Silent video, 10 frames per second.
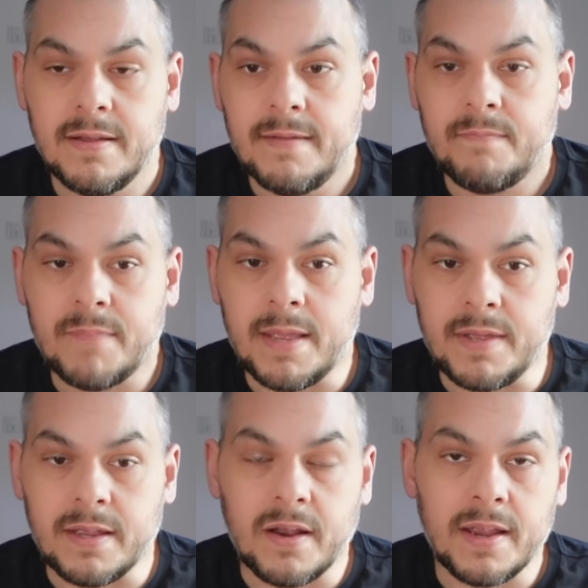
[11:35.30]
maybe
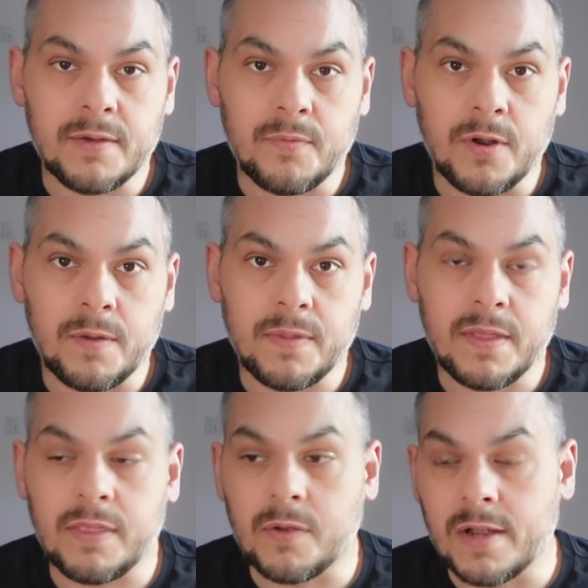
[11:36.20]
United would, but then
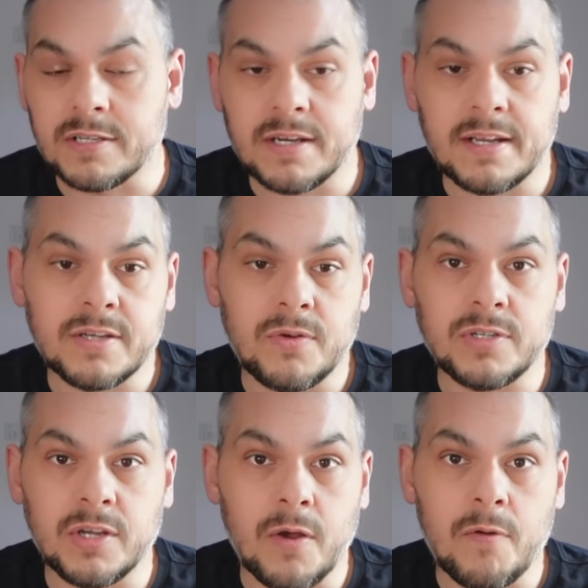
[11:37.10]
the question is, who do you
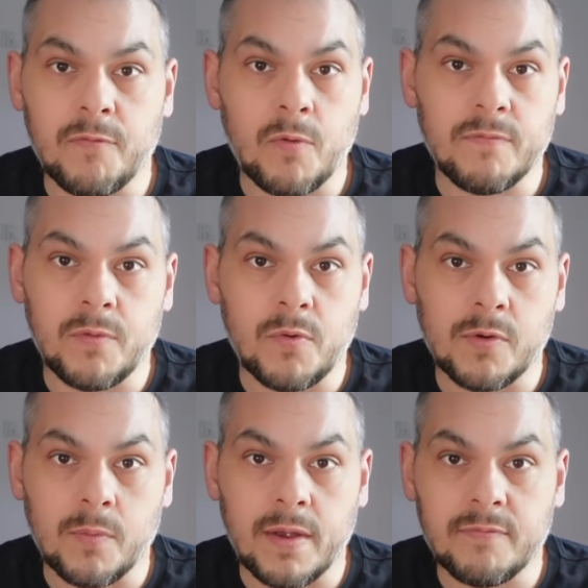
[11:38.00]
go for if you walk
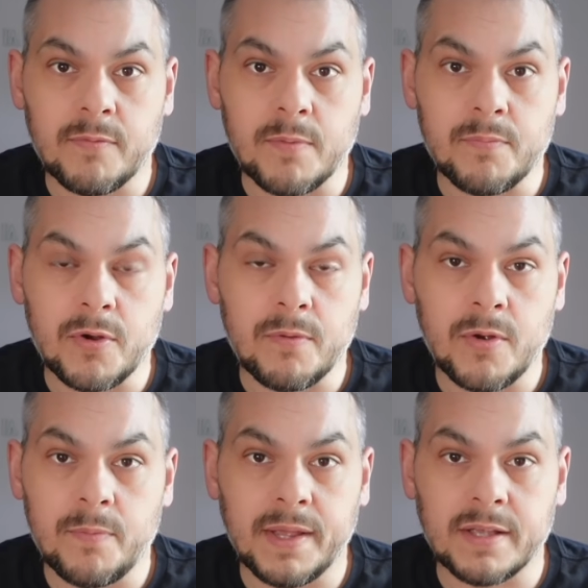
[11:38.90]
away from
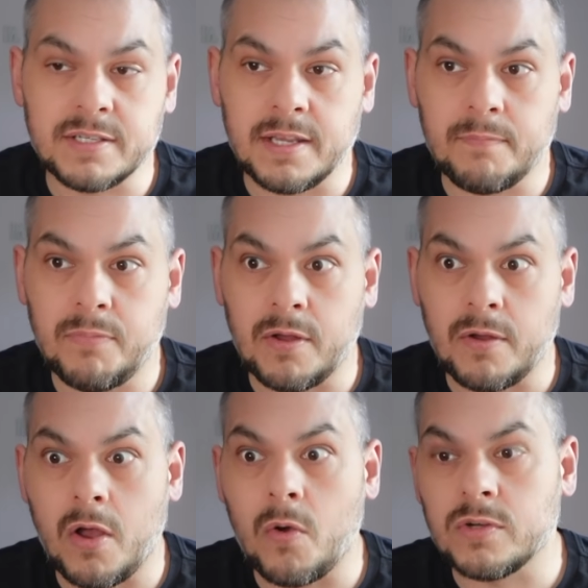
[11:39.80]
Mbeumo? Because the
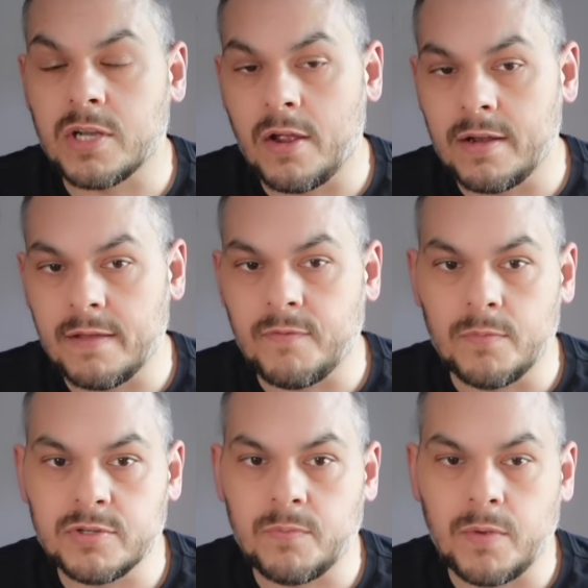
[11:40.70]
alternative
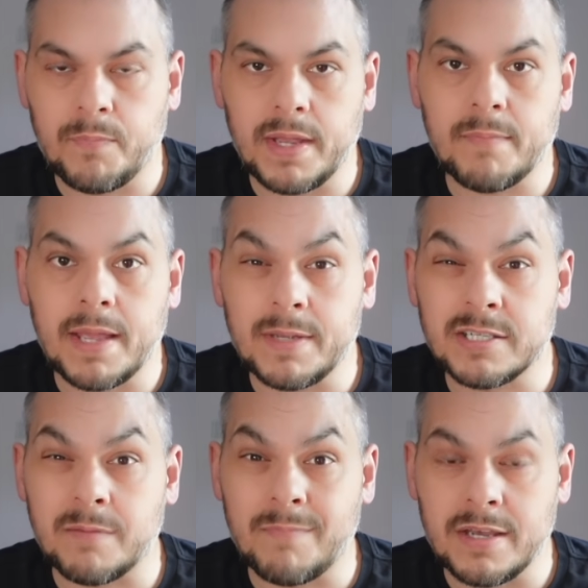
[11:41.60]
option would be maybe
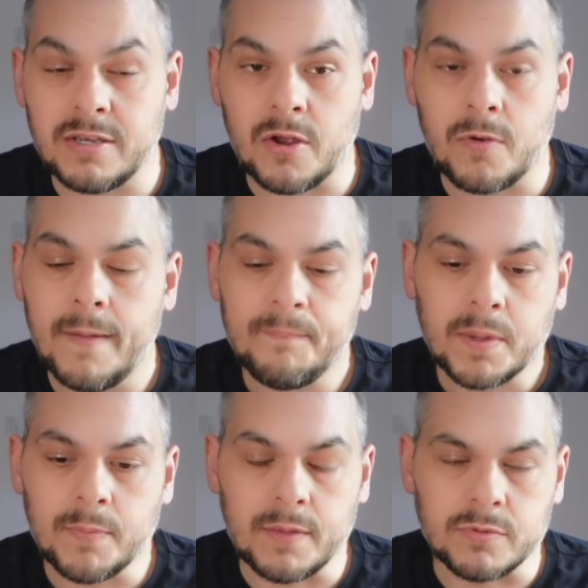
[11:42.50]
Semenyo,
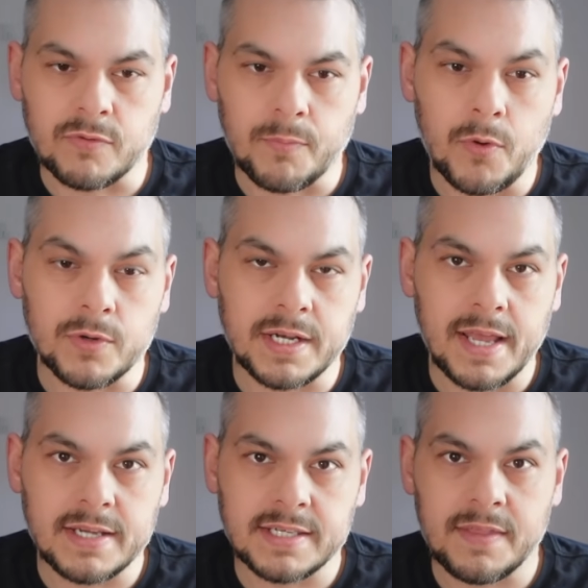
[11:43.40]
but there was a report
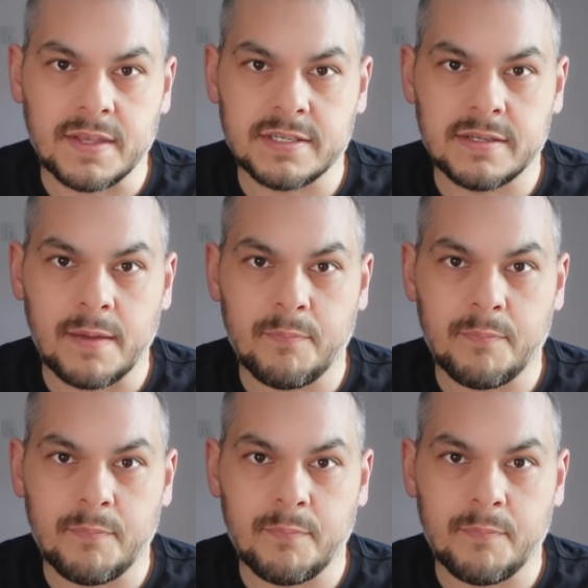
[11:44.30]
today saying that